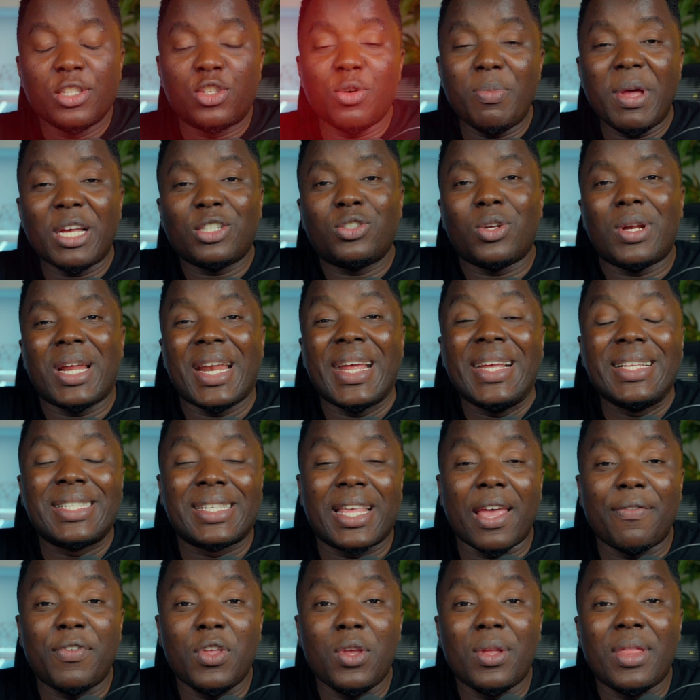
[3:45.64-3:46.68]
to make sure that it's
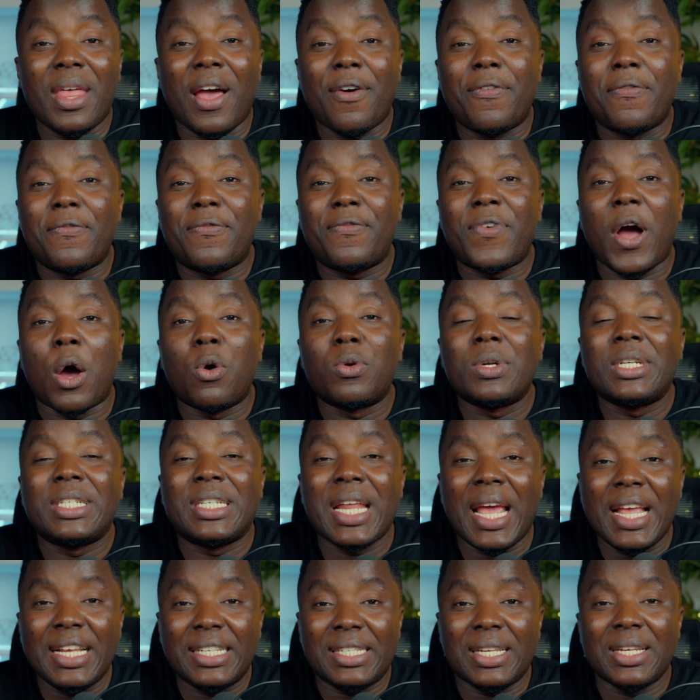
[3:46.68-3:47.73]
giving you that
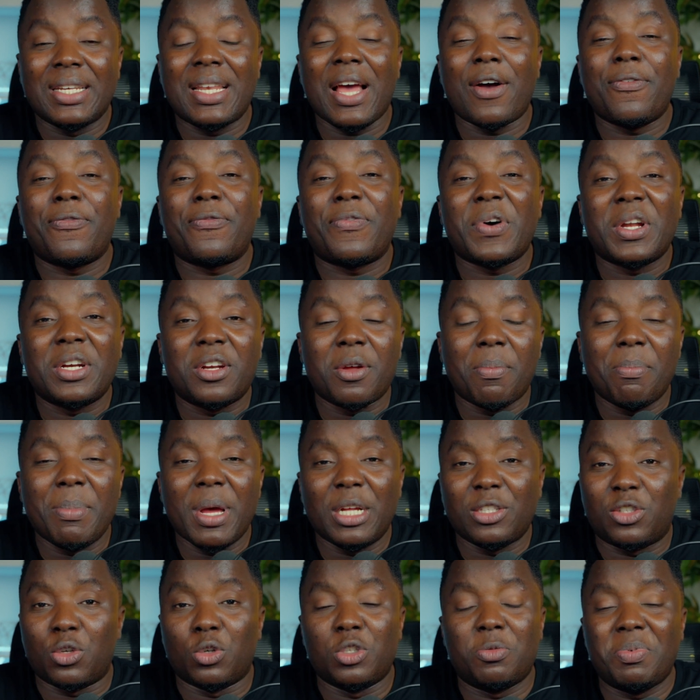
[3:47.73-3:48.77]
foundation, that
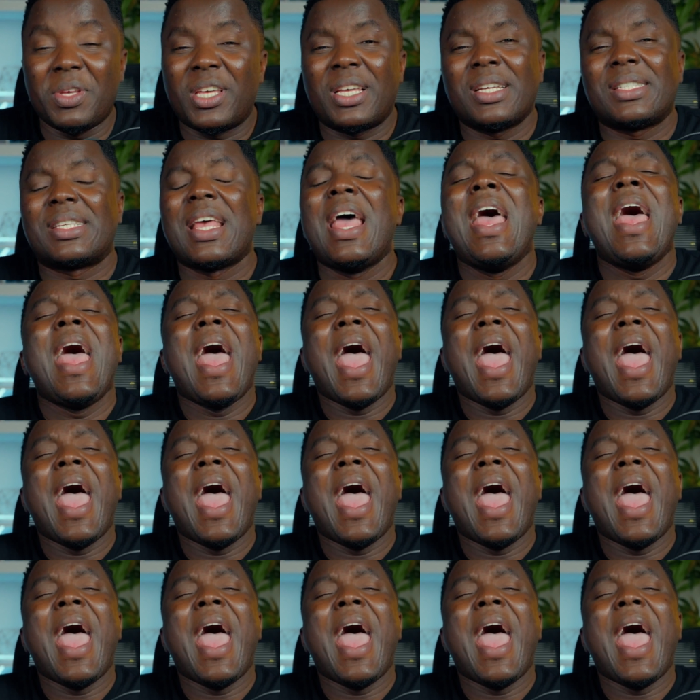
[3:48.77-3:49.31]
fundamentals, because